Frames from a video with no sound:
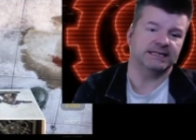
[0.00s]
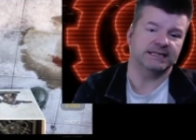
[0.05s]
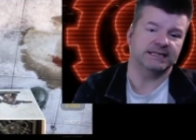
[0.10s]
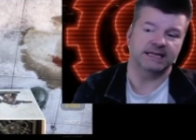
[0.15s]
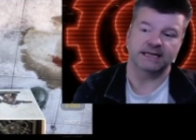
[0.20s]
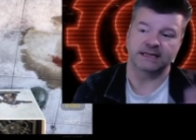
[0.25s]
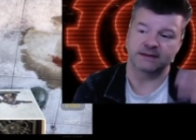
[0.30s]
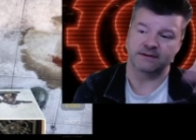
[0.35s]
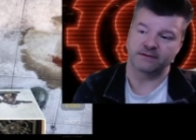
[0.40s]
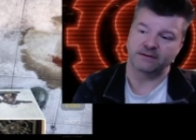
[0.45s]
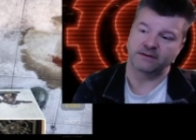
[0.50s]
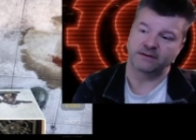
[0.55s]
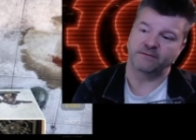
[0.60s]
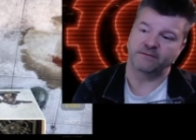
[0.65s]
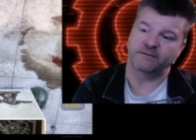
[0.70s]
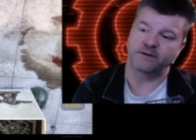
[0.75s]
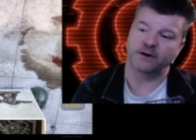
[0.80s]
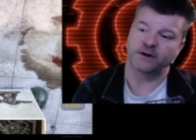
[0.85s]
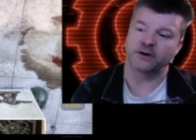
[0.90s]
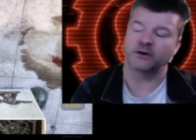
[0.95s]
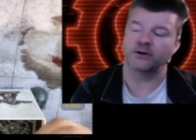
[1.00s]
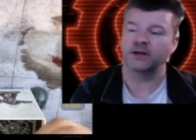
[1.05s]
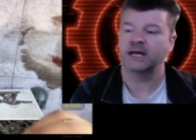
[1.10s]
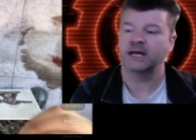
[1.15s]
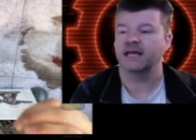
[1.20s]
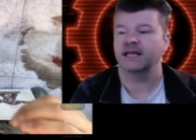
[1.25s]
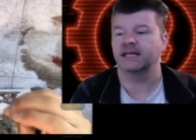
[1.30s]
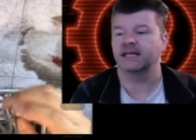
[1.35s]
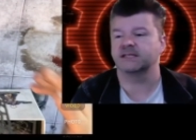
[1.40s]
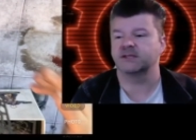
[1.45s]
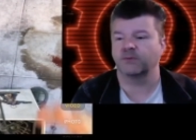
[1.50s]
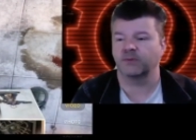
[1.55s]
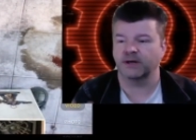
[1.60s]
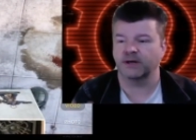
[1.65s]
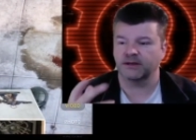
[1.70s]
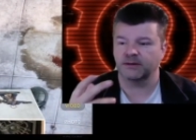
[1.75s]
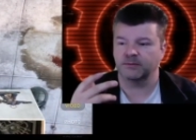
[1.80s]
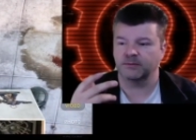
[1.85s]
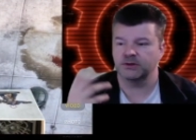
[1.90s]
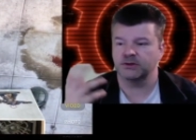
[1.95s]
see the, the front of This is the weird
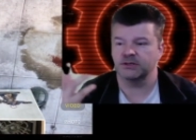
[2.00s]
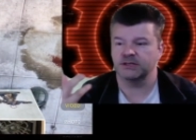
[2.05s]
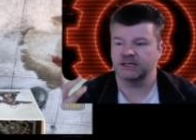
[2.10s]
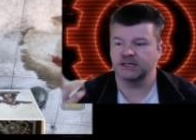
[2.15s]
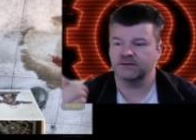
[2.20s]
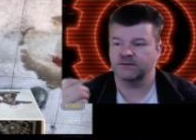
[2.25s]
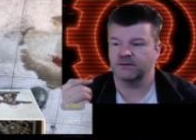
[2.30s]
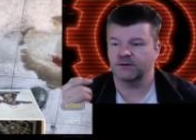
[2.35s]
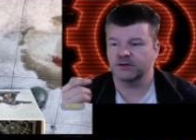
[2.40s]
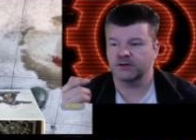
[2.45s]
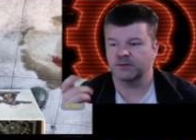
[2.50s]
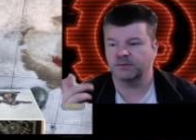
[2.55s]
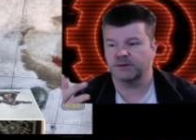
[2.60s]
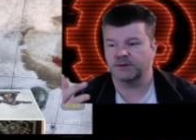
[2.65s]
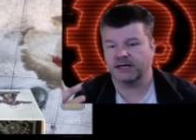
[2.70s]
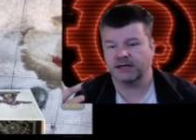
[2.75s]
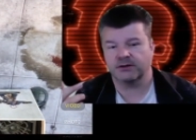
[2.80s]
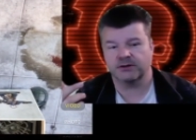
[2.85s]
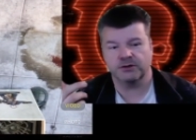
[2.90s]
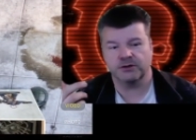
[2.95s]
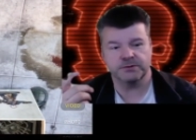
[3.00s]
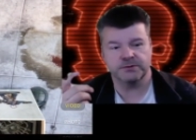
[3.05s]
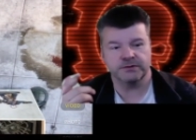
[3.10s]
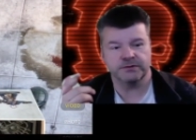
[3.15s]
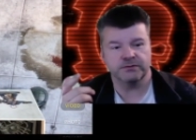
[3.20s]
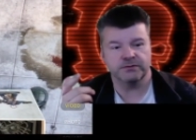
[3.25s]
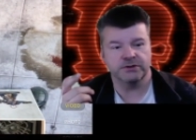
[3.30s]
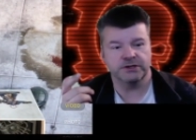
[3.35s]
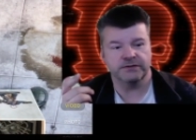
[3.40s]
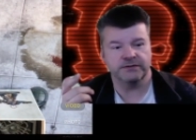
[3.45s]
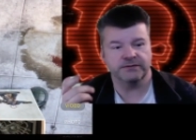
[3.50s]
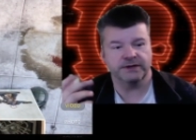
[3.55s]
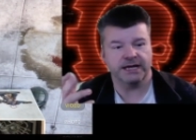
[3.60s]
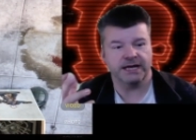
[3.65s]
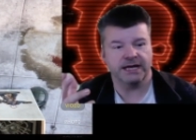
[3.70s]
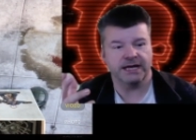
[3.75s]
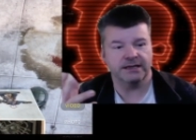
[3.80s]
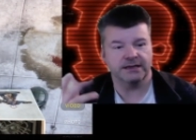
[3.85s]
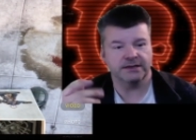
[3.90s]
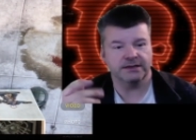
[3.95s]
thing about using these virtual backdrops. Of course, you
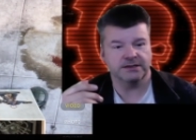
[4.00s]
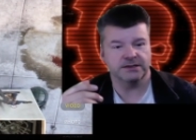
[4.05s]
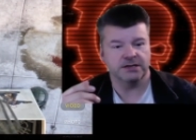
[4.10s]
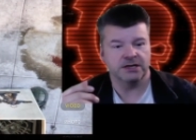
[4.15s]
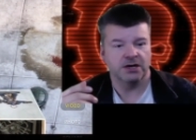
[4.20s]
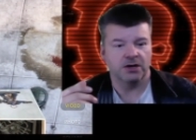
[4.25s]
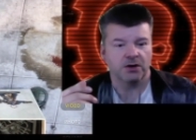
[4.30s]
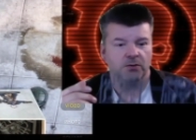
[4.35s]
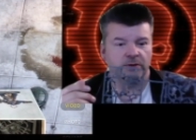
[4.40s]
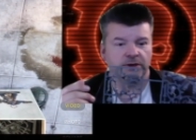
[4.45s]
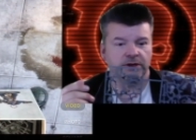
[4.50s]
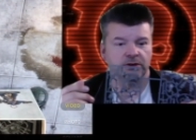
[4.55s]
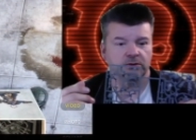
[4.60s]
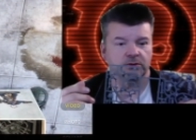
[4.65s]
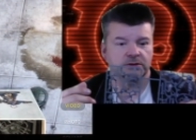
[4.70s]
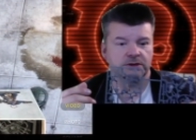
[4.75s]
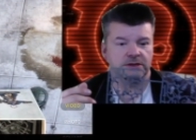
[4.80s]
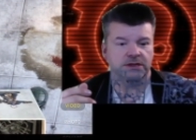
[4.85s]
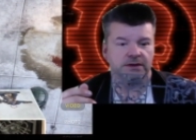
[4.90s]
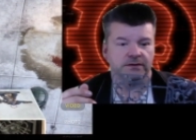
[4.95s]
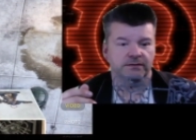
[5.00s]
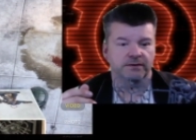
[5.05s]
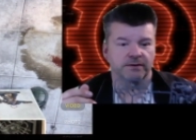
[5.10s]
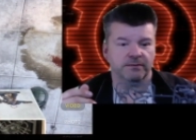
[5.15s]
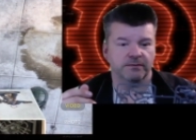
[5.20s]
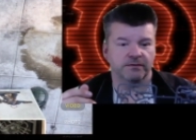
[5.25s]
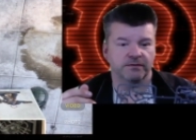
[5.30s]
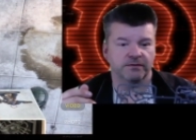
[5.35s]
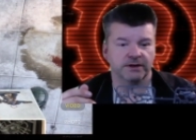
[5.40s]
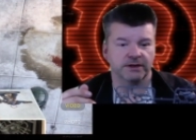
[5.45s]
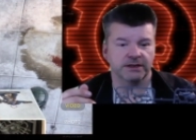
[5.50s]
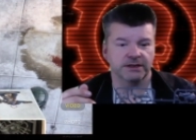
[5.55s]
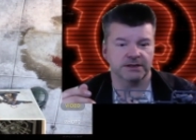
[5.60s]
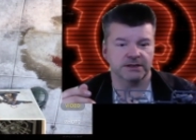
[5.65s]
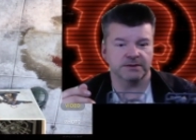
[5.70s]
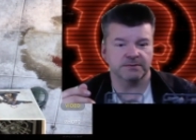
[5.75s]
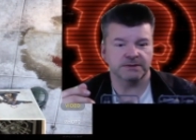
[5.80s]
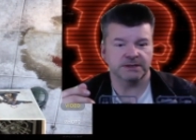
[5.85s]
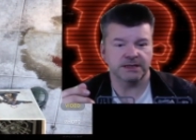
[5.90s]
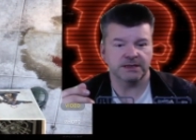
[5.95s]
forget because when you hold stuff up in front of you,
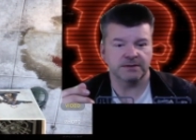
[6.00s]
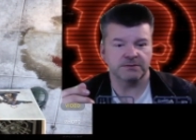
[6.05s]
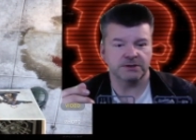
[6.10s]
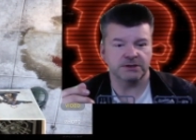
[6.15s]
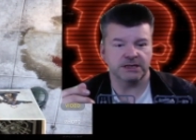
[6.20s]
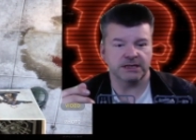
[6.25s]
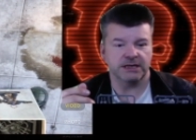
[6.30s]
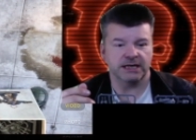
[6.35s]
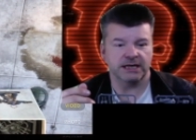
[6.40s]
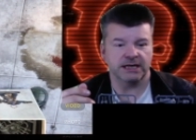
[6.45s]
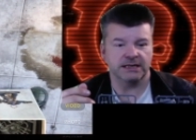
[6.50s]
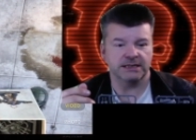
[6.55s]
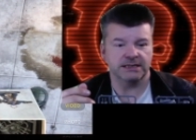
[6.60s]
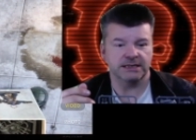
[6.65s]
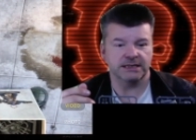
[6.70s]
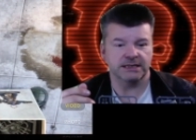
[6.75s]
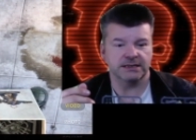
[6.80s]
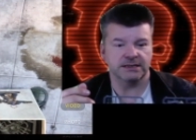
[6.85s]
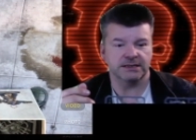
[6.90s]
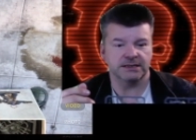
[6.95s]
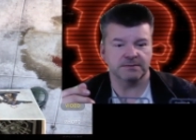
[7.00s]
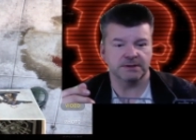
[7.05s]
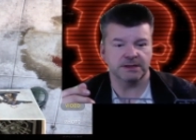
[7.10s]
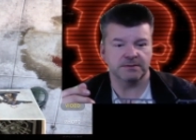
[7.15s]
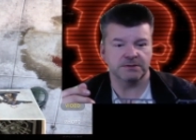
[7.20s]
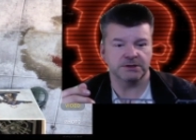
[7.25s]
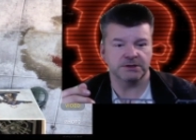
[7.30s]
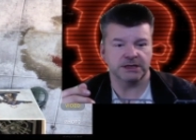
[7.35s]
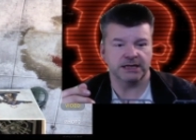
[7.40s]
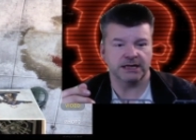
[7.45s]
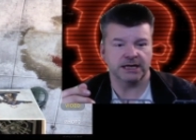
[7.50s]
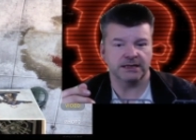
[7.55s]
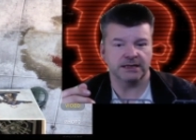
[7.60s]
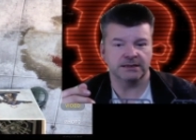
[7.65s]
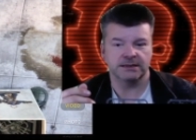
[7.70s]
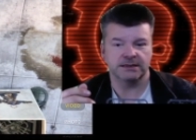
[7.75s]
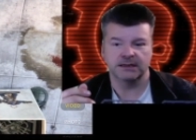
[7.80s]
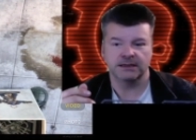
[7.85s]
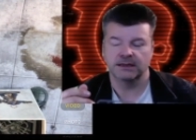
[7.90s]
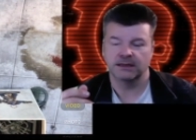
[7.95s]
sometimes you can see it and sometimes you can't.
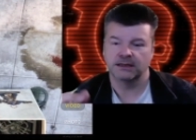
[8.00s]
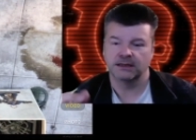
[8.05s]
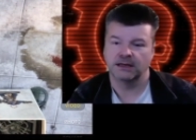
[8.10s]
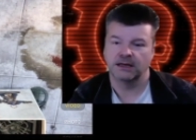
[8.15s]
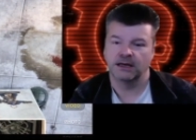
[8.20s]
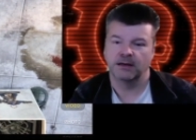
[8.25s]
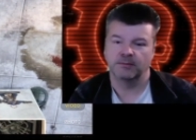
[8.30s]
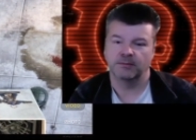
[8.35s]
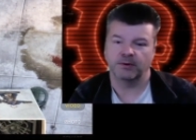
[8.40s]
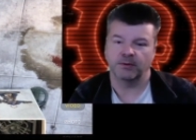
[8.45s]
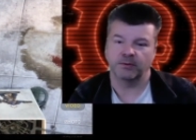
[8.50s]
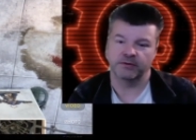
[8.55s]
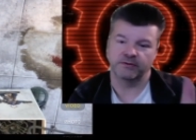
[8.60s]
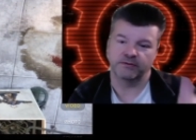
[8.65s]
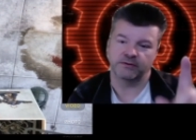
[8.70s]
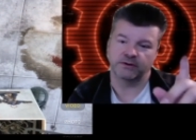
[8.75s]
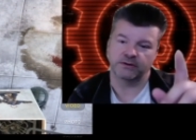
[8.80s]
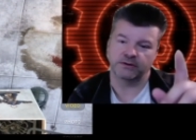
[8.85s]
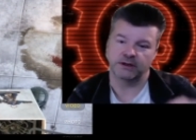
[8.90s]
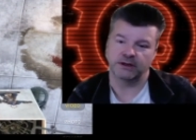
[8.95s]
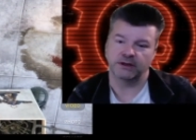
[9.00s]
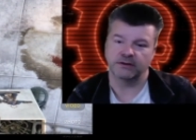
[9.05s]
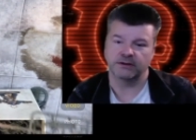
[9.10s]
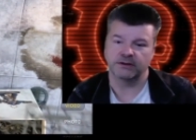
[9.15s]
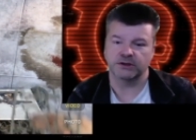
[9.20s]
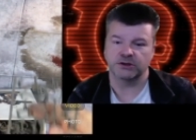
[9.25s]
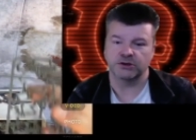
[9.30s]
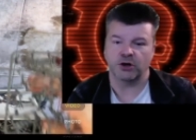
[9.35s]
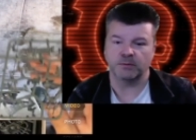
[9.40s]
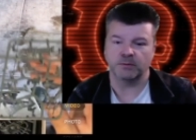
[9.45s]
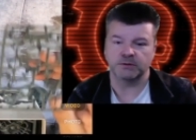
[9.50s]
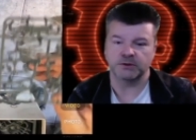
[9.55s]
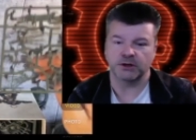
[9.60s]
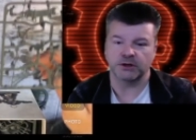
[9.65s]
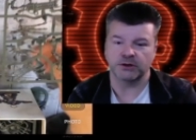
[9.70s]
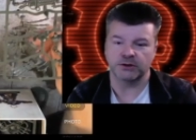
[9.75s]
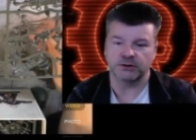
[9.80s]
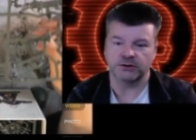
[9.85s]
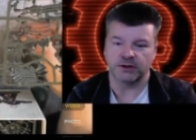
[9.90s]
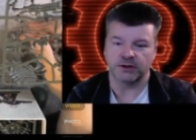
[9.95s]
But we've got the, the top
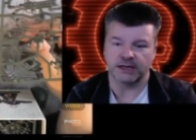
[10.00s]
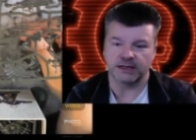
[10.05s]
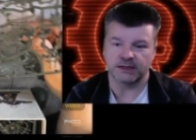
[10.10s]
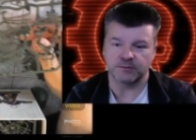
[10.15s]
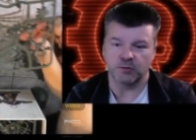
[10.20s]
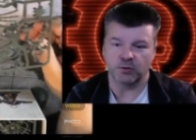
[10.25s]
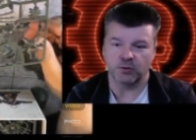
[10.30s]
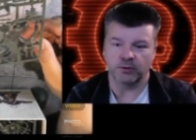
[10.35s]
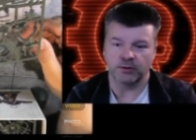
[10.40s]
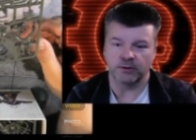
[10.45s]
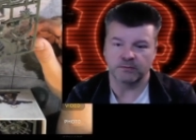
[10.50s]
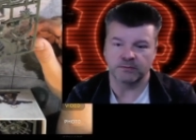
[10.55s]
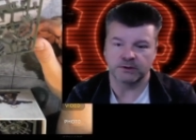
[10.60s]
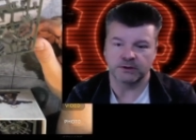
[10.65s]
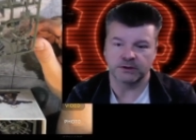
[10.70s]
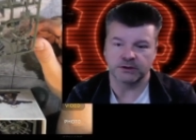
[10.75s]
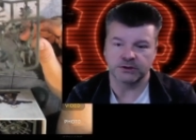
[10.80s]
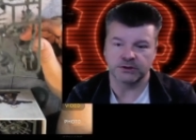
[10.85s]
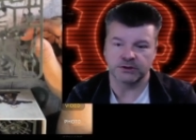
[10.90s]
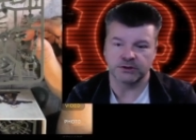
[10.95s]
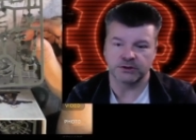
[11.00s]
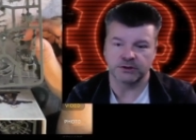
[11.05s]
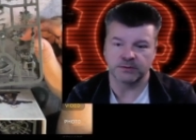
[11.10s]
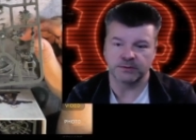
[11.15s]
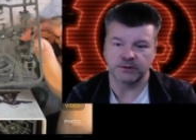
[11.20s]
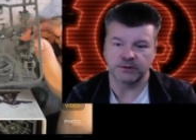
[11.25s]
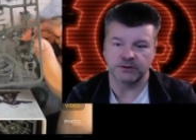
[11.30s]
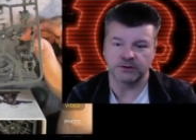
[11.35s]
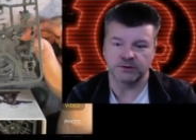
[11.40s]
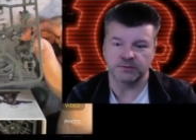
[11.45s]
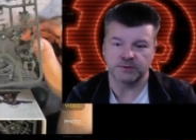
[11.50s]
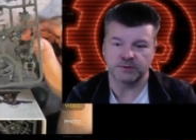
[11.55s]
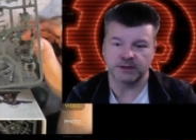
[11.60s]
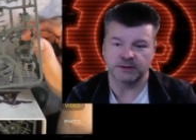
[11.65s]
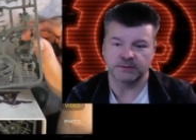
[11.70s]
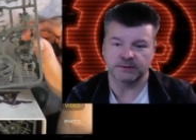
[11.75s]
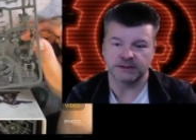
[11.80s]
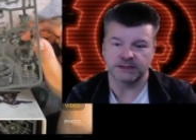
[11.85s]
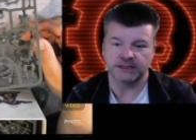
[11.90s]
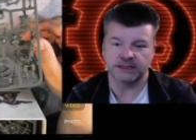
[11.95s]
down, so that's more what I'm concerned about you being
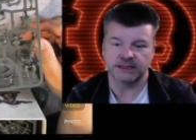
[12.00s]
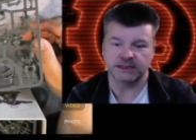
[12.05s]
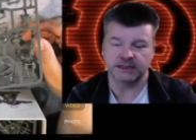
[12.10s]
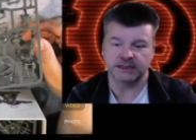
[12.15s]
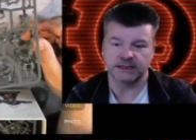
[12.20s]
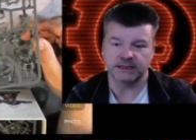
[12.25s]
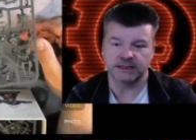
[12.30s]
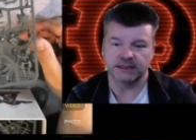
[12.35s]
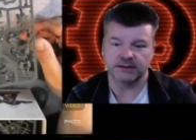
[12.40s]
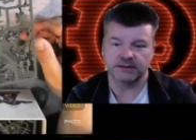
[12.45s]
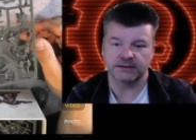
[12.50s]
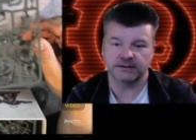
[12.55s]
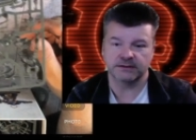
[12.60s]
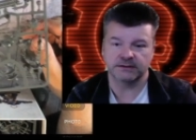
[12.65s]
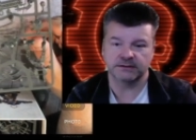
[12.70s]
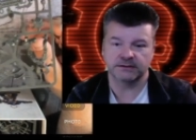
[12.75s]
able to see there.